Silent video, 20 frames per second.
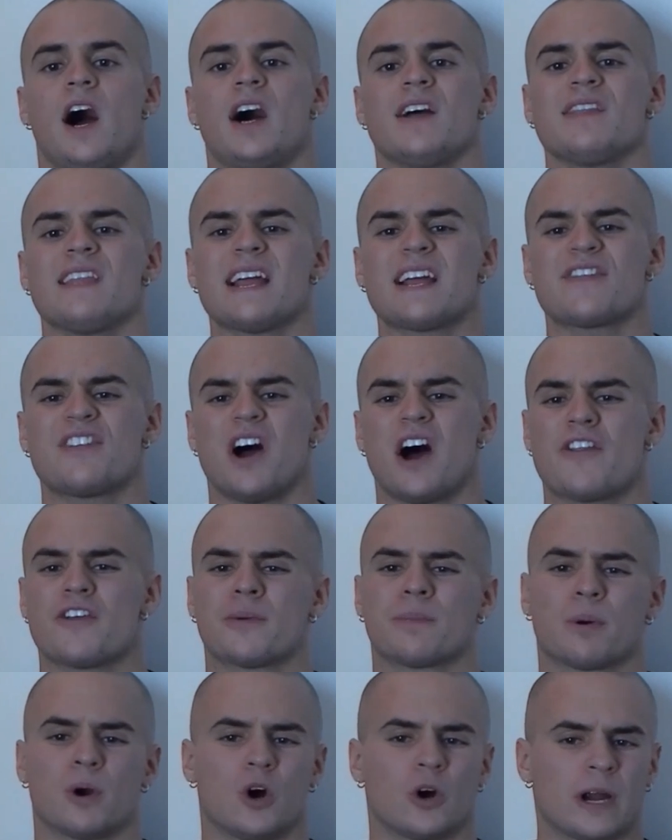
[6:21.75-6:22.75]
Unlike the
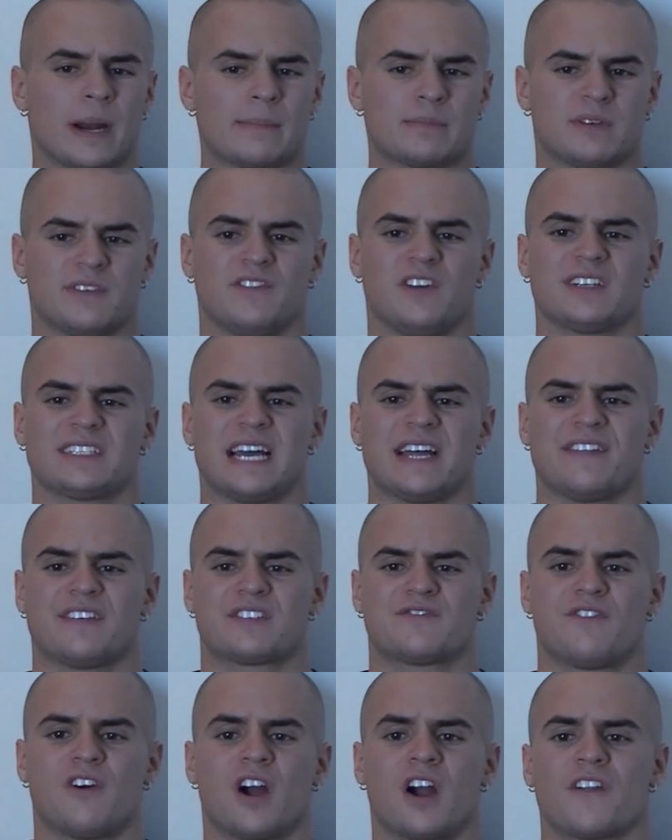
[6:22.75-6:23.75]
other programs we've looked at
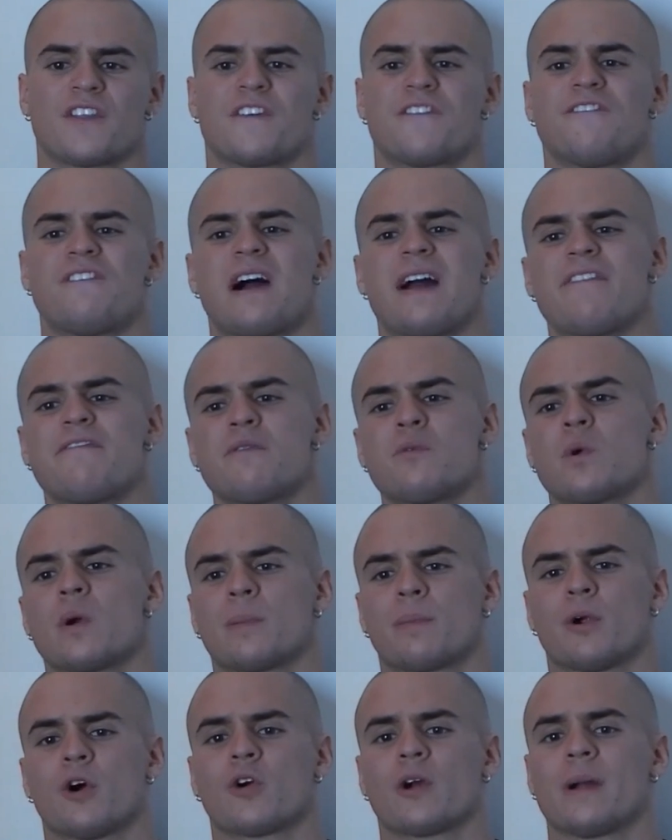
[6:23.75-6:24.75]
thus far, the
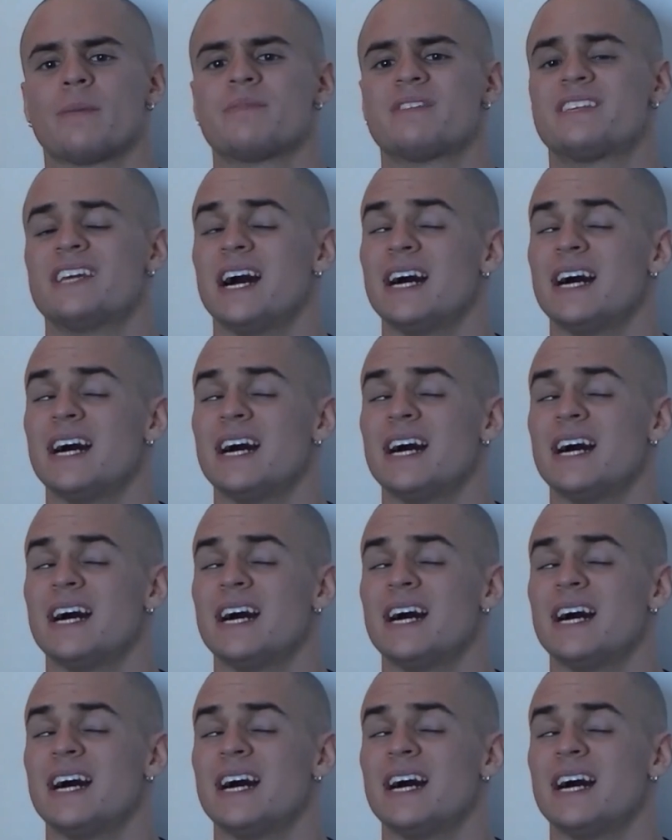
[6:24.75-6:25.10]
531 program